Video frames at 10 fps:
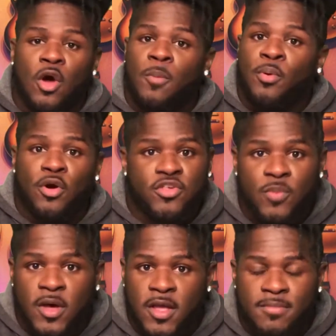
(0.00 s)
Portia
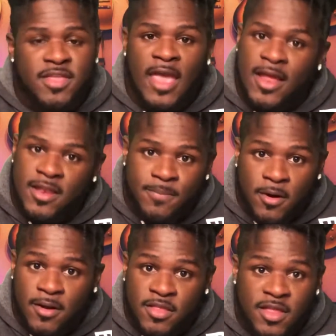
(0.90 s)
Williams, Kandi
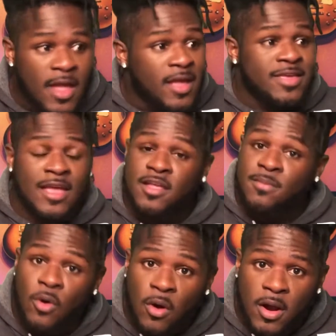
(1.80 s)
Burruss, Kenya
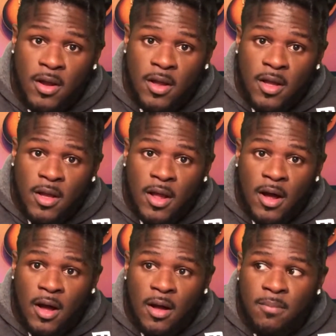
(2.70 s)
Moore,
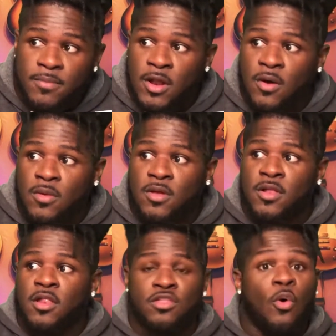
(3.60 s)

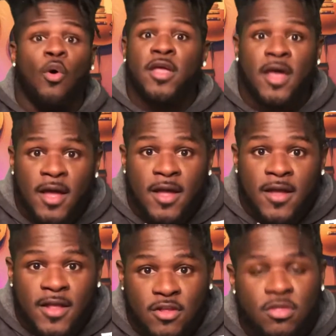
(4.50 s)
LaToya,
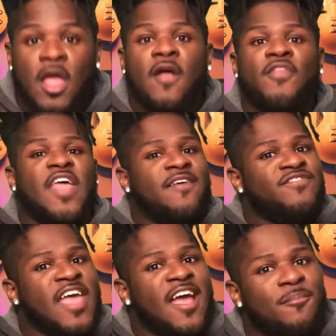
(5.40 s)

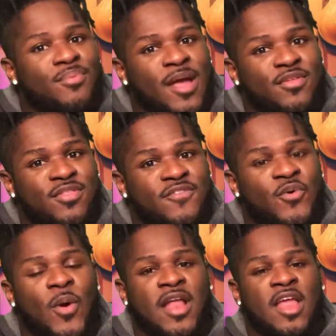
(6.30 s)
they are bringing to the
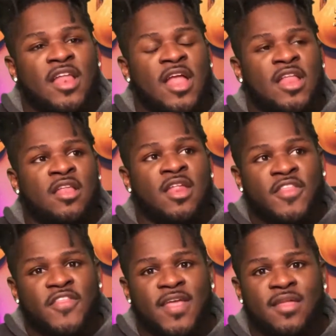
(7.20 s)
fore. And
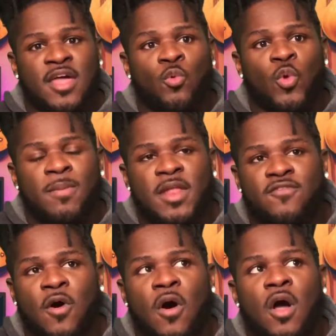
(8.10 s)
another thing is that women
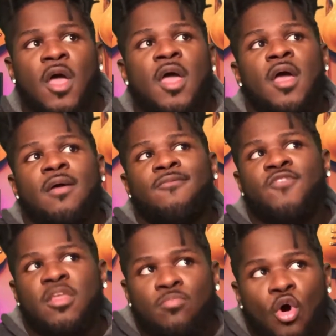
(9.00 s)
have, for
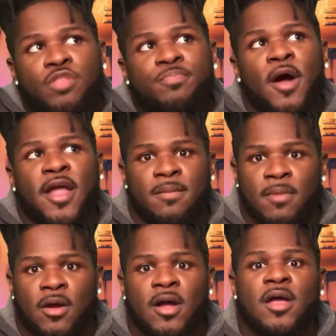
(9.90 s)
the most part in
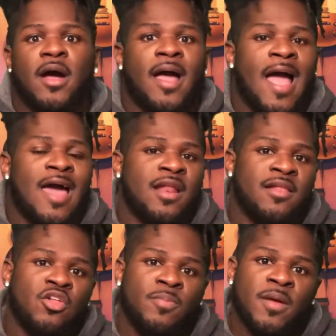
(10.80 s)
America, had a
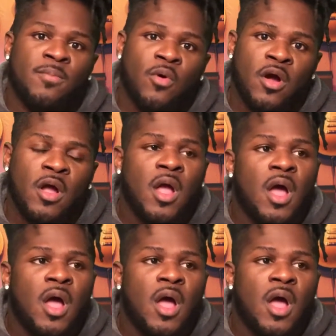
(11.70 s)
little bit more